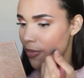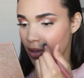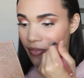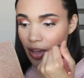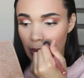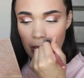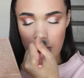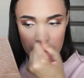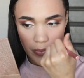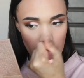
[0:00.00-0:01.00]
They're both available
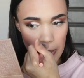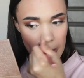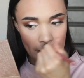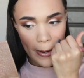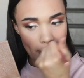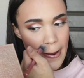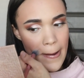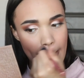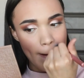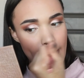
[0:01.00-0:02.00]
at Sephora.
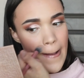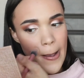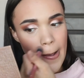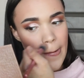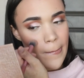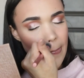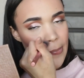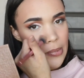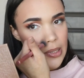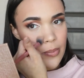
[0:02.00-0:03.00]
Um,
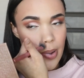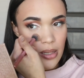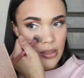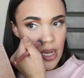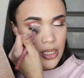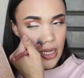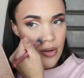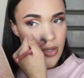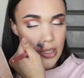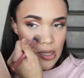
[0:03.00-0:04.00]
the Pearl
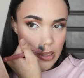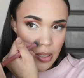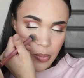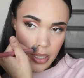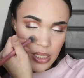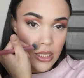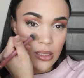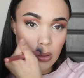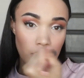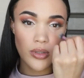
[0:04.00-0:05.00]
shade for Charlotte Tilbury is
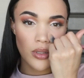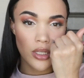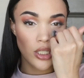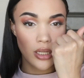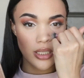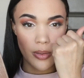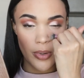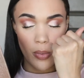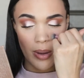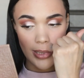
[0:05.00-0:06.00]
exclusive to the Charlotte
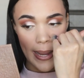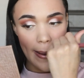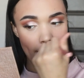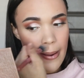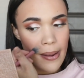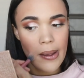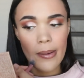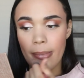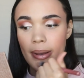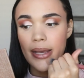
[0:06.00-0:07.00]
Tilbury website,
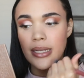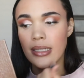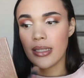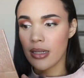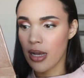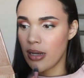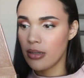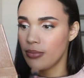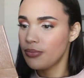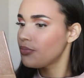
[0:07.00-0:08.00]
but
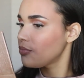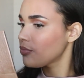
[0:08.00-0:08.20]
um,